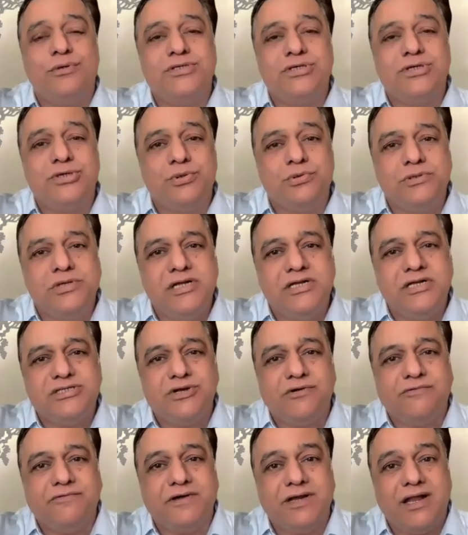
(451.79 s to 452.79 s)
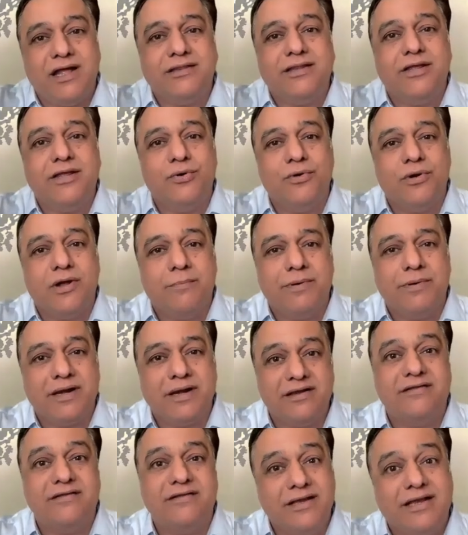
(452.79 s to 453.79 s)
was a 2 days of arathic yoga
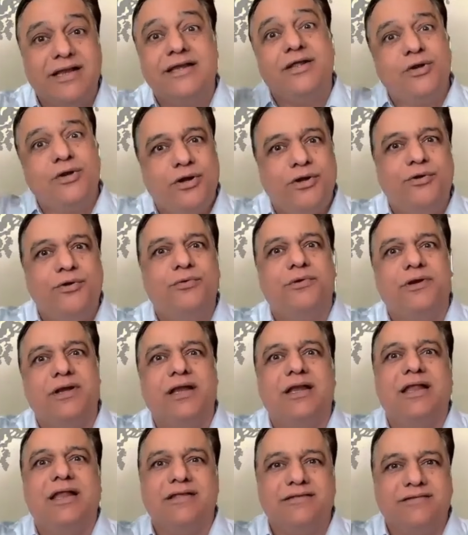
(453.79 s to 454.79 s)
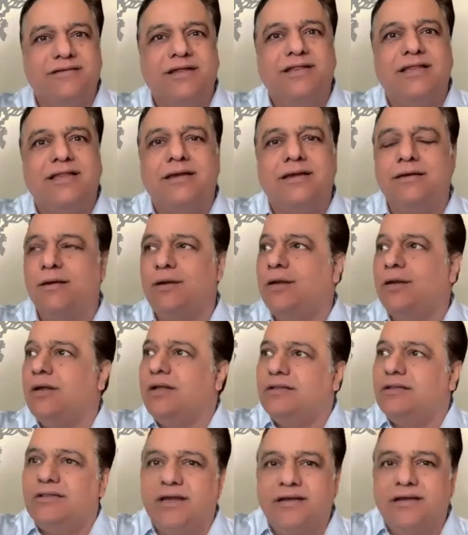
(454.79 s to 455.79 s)
practice. Later on you realize that
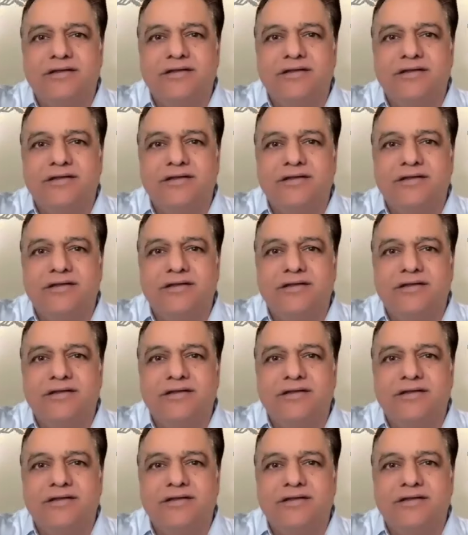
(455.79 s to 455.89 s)
there